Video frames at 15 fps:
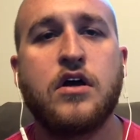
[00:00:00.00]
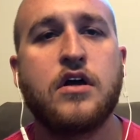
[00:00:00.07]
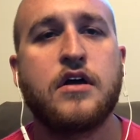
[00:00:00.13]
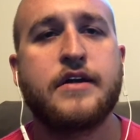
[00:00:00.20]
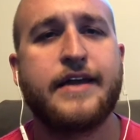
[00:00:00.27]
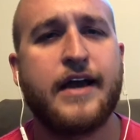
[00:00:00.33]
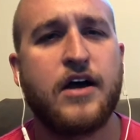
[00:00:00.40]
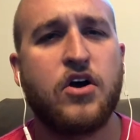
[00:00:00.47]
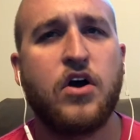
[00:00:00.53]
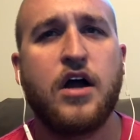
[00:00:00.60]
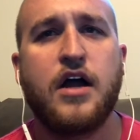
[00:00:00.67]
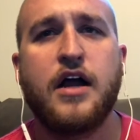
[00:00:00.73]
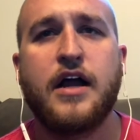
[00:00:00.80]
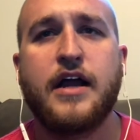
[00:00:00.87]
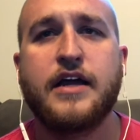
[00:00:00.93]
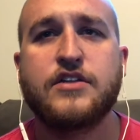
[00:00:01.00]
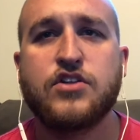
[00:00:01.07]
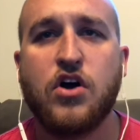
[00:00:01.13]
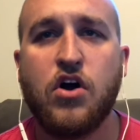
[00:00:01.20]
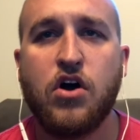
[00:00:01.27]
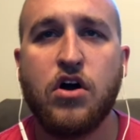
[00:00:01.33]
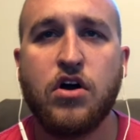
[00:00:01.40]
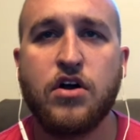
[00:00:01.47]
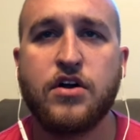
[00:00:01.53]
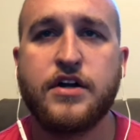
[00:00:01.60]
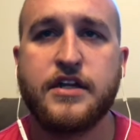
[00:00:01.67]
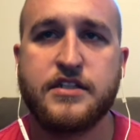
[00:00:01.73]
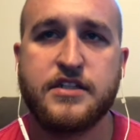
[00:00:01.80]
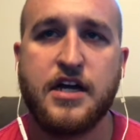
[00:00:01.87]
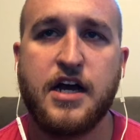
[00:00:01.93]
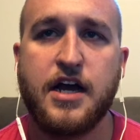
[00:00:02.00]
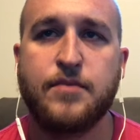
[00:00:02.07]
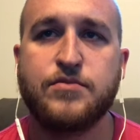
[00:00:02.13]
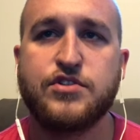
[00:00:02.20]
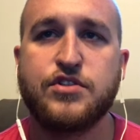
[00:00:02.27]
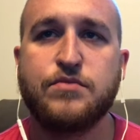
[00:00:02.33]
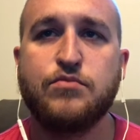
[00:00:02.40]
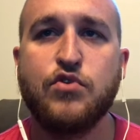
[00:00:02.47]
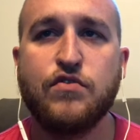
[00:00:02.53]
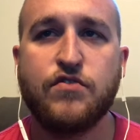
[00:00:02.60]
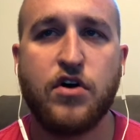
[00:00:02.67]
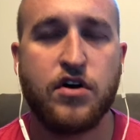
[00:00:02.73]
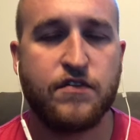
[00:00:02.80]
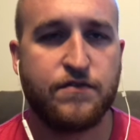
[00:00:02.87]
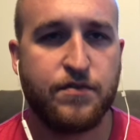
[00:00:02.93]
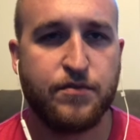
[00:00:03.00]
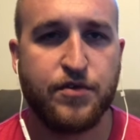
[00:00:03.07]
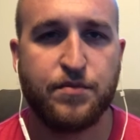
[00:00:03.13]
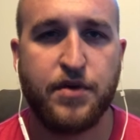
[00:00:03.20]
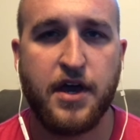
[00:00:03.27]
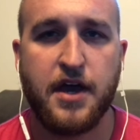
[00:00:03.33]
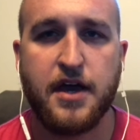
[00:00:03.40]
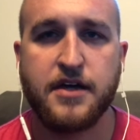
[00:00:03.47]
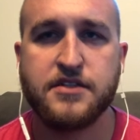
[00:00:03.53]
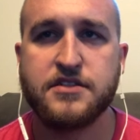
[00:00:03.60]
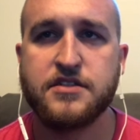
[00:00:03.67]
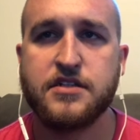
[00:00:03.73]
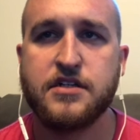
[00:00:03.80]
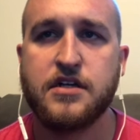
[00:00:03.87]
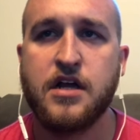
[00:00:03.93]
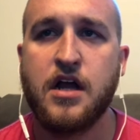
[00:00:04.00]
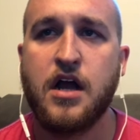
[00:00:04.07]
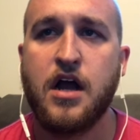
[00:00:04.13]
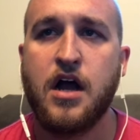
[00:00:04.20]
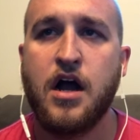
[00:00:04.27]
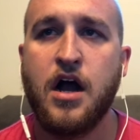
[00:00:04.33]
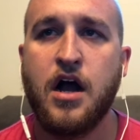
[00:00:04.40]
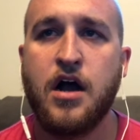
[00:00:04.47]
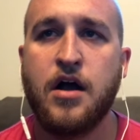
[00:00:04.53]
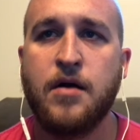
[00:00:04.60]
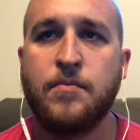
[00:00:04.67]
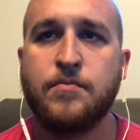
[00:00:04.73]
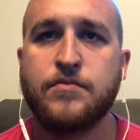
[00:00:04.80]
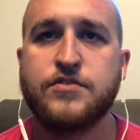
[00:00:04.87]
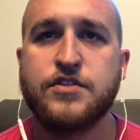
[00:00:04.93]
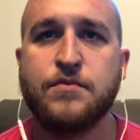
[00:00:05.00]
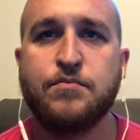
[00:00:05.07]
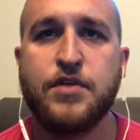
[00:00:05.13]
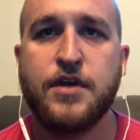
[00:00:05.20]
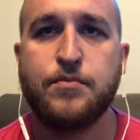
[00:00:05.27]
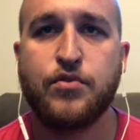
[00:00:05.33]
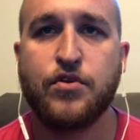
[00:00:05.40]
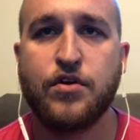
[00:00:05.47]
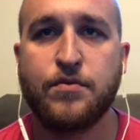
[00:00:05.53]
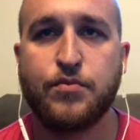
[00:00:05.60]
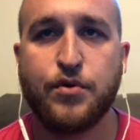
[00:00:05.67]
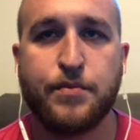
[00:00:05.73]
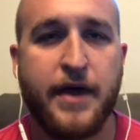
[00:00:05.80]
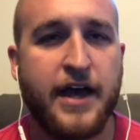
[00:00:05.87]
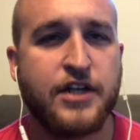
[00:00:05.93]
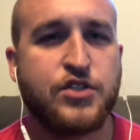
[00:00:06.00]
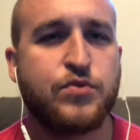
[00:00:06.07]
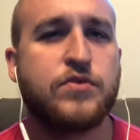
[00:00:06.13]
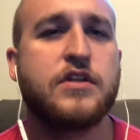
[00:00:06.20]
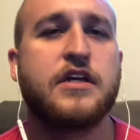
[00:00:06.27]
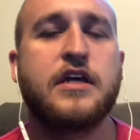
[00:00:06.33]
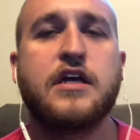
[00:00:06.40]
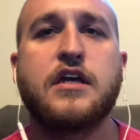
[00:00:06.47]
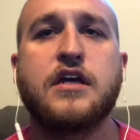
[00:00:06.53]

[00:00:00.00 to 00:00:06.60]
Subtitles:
Now, it's hard at times to move on from the past. Some people are perpetually